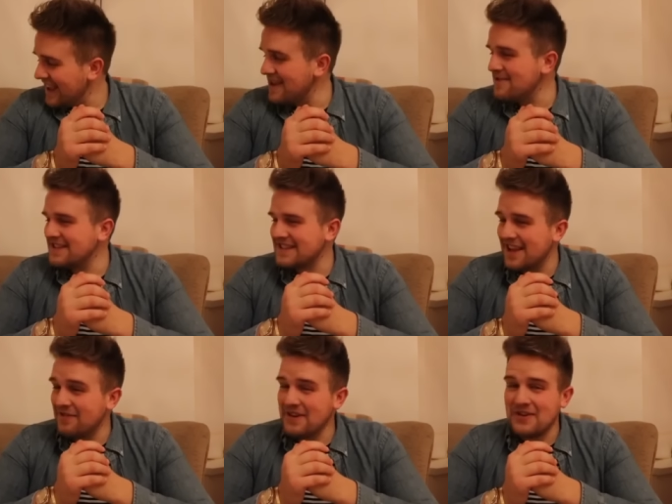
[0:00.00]
He was
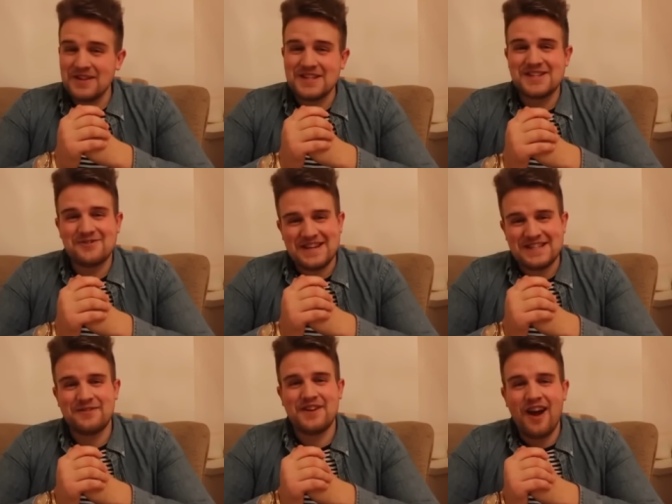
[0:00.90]
living on the
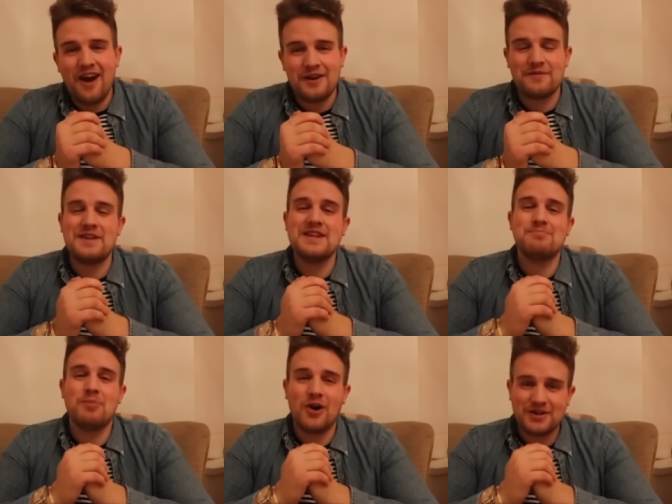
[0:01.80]
streets of Cardiff in his
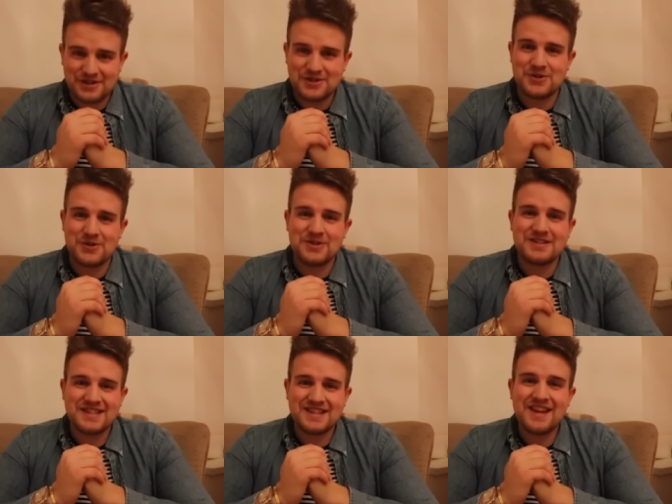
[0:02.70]
boxer
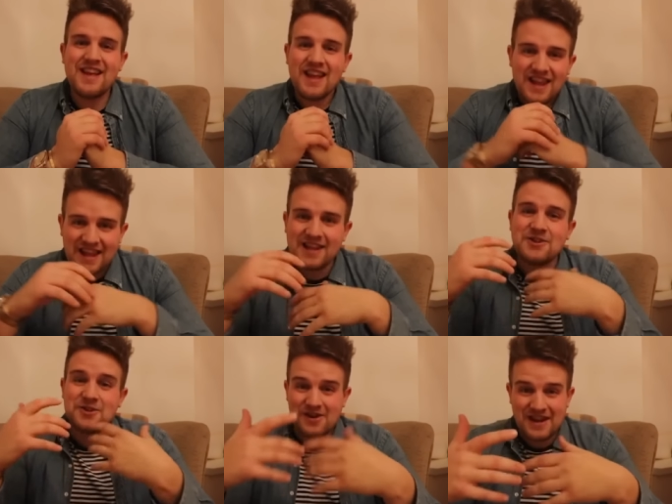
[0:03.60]
shorts.
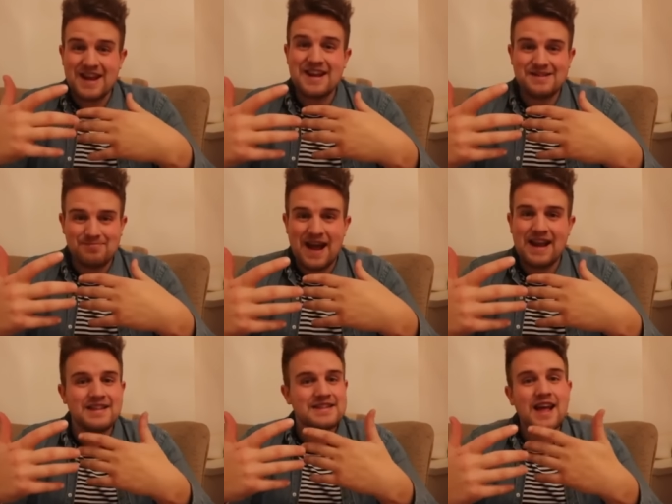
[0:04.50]
Literally in his
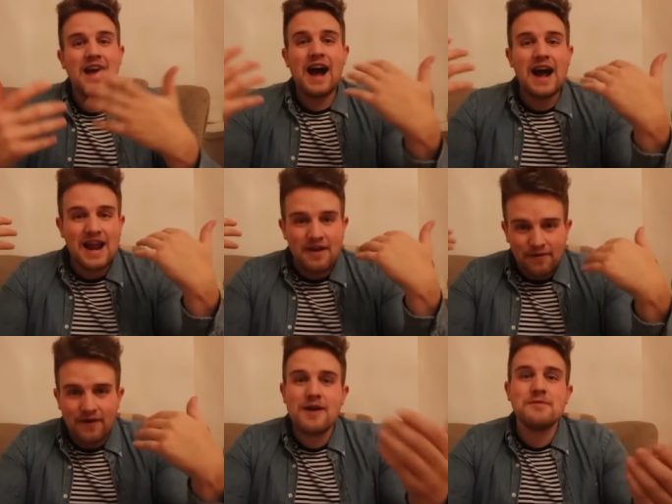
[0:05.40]
pants. And I
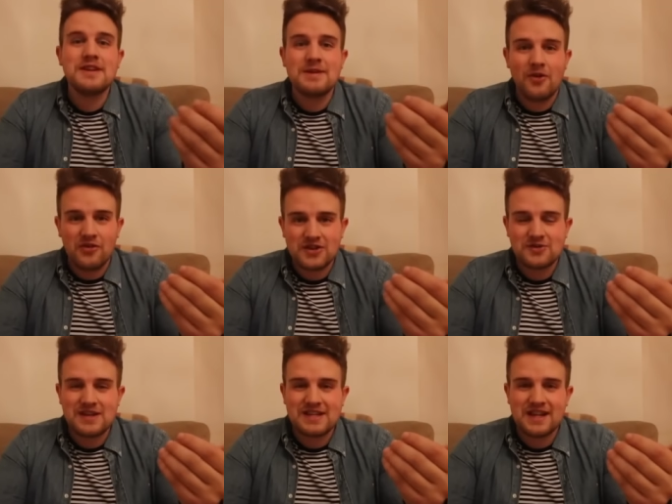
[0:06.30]
found him on the
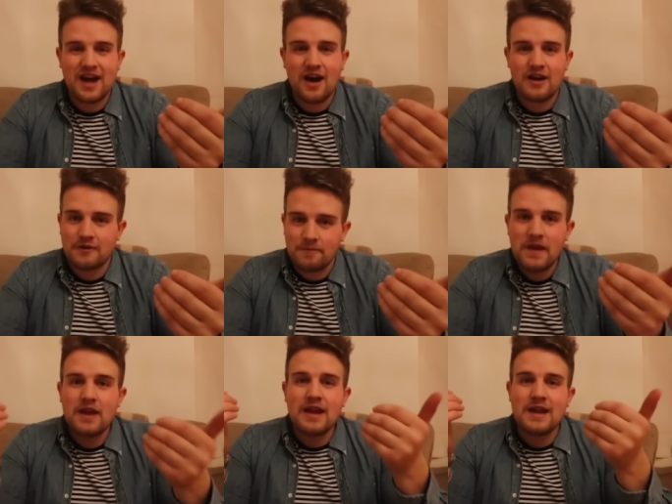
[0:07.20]
streets of
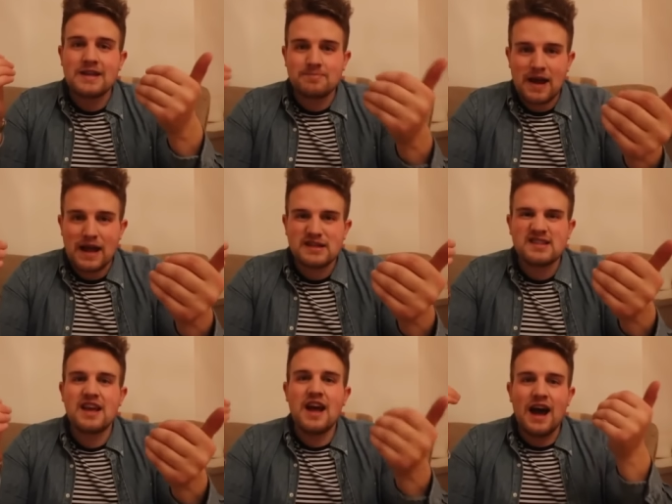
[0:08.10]
Cardiff in his
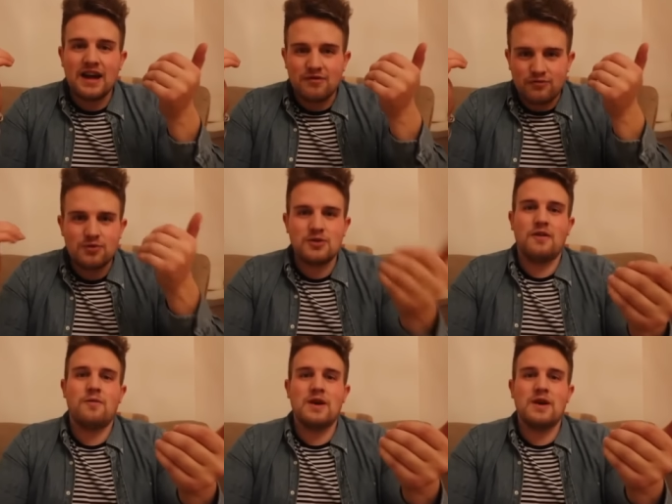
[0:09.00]
pants and a Rudolph